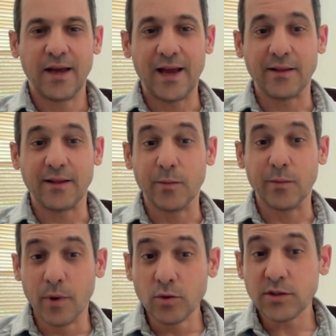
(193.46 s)
And in
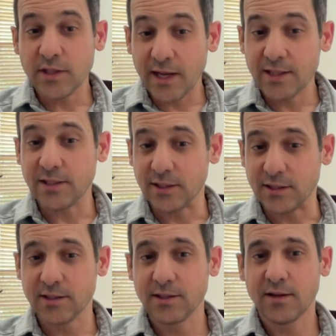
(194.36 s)
most
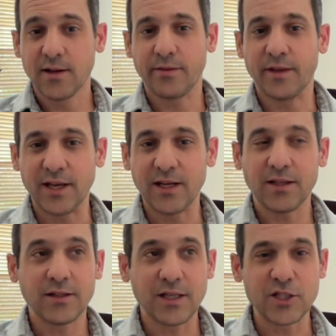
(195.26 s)
cases, the
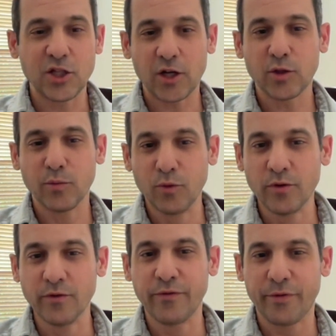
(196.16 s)
data does not
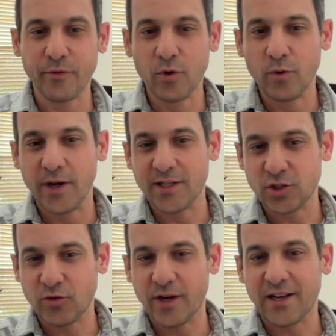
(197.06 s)
move through a
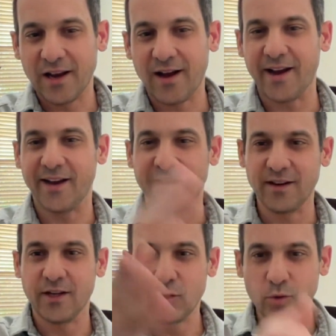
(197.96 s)
straight line
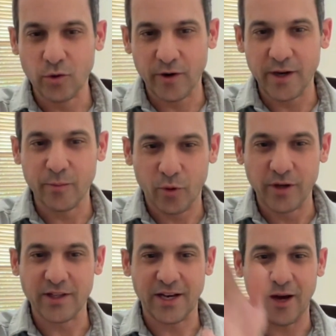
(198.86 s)
into your
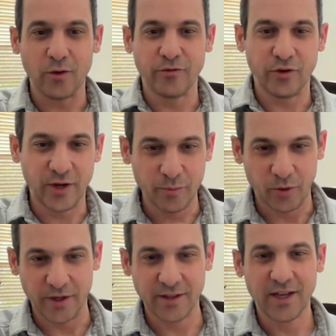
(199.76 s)
endpoint and out of your
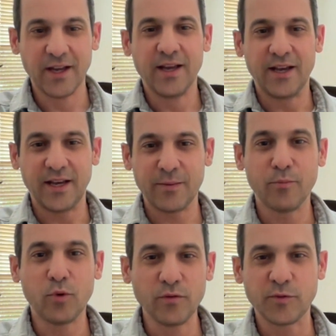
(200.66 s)
endpoint. It
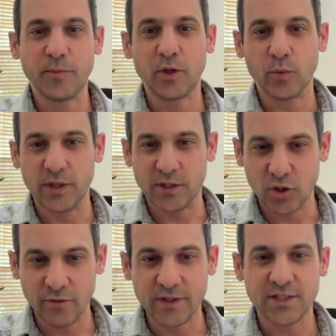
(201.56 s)
moves between
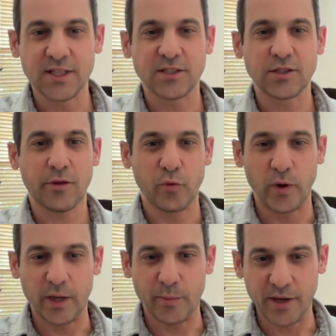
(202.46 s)
services
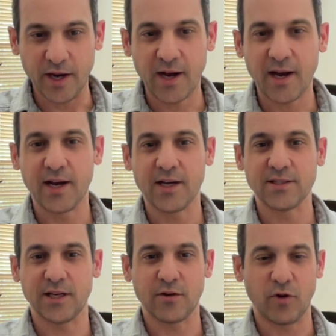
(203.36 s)
through
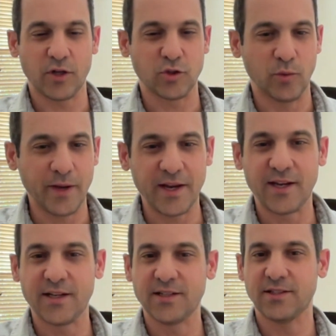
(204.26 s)
APIs and across
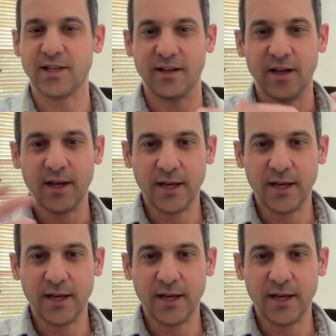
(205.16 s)
domains. And